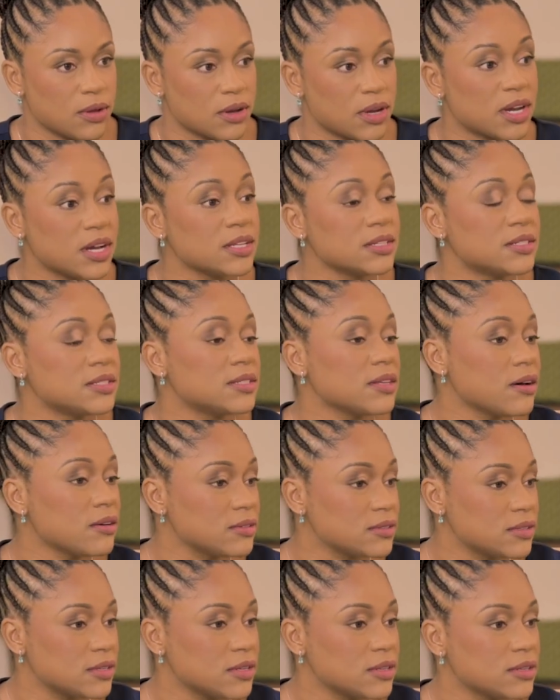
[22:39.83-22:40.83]

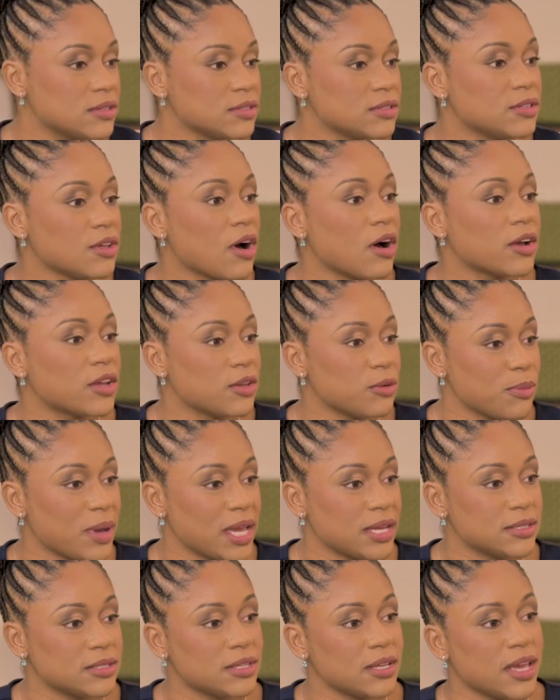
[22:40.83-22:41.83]
Consult,
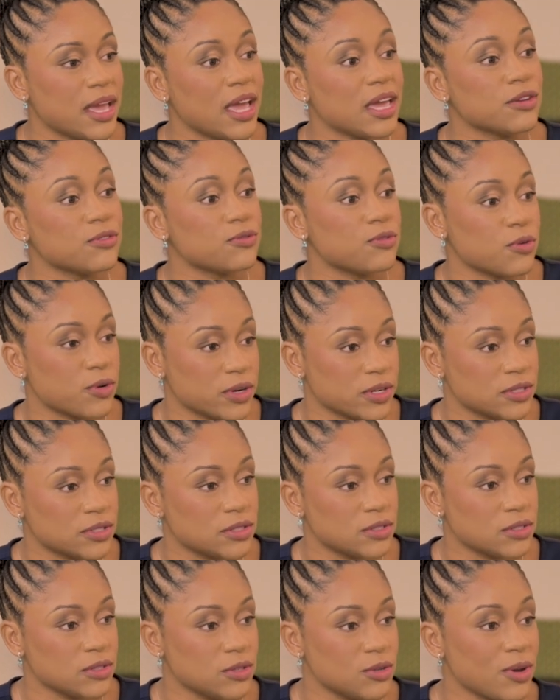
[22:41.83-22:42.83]
document, enforce.
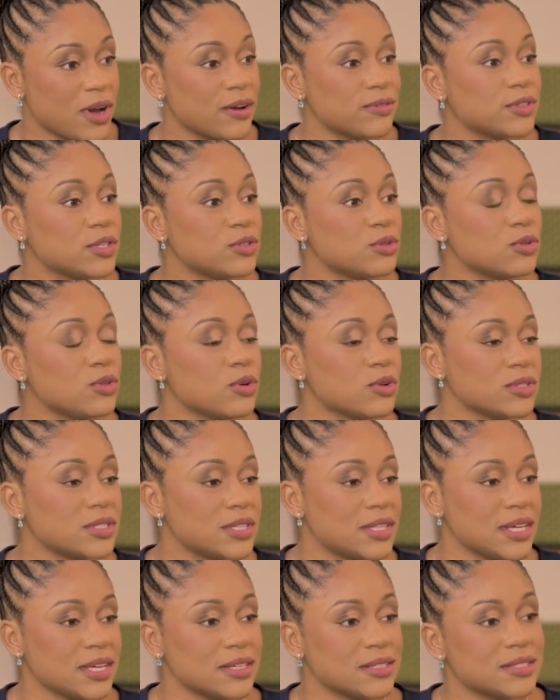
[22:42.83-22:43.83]
You have to do those
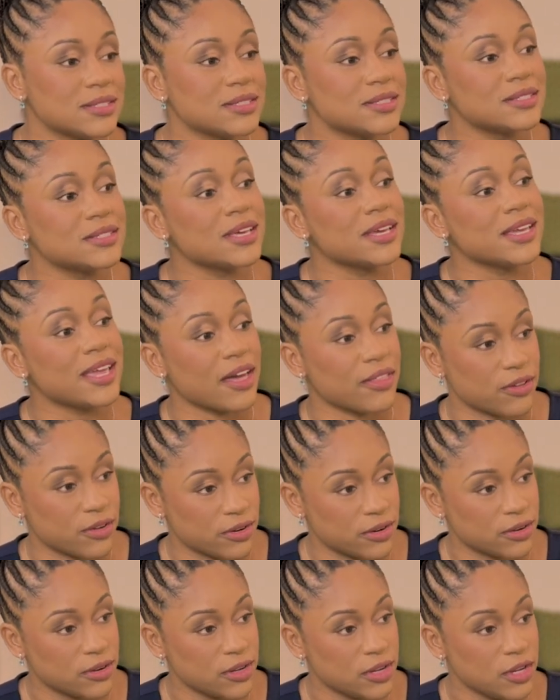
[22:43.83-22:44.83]
things together.
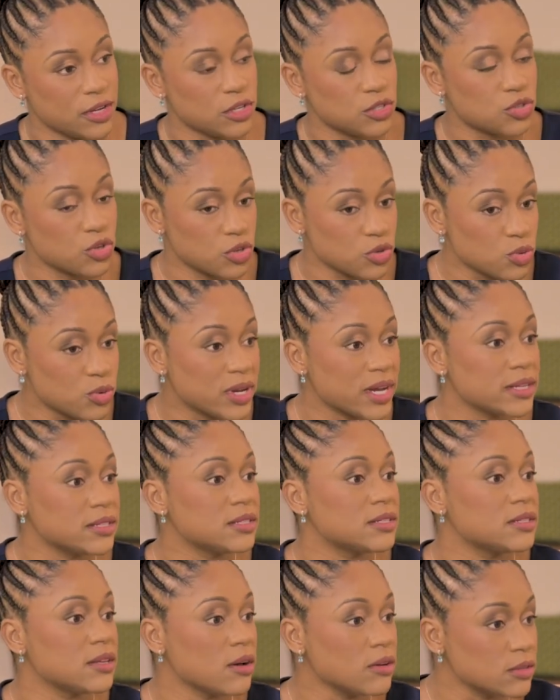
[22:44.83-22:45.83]
So you
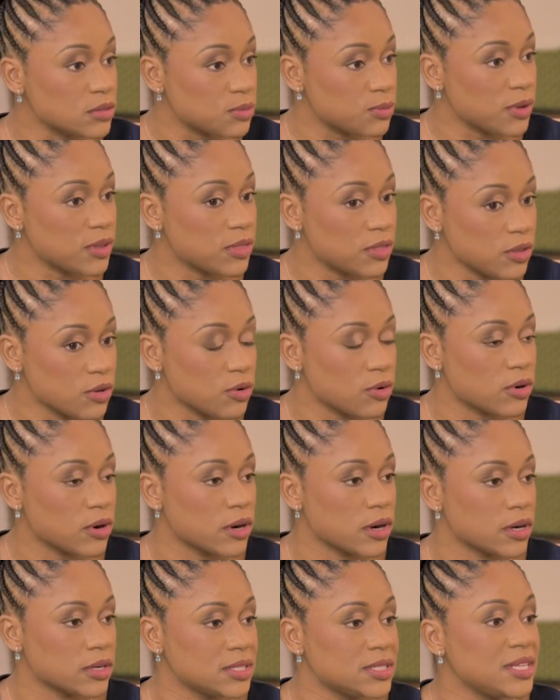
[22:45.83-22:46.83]
consult with
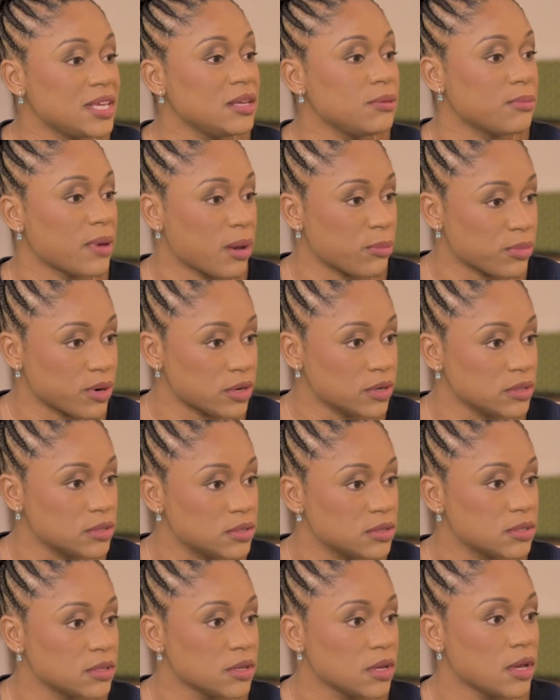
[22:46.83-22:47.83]
your team
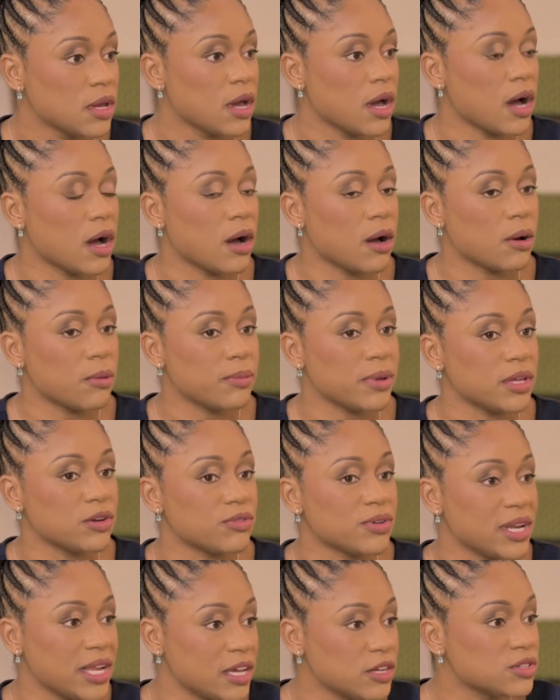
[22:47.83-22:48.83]
members in
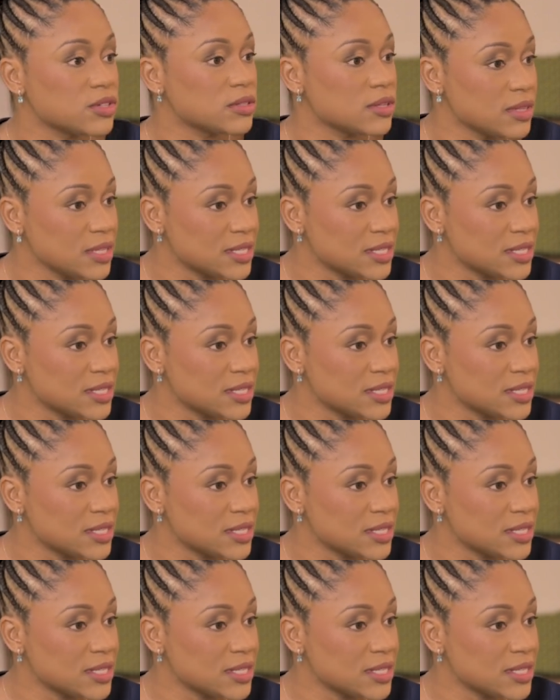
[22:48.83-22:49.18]
relation to the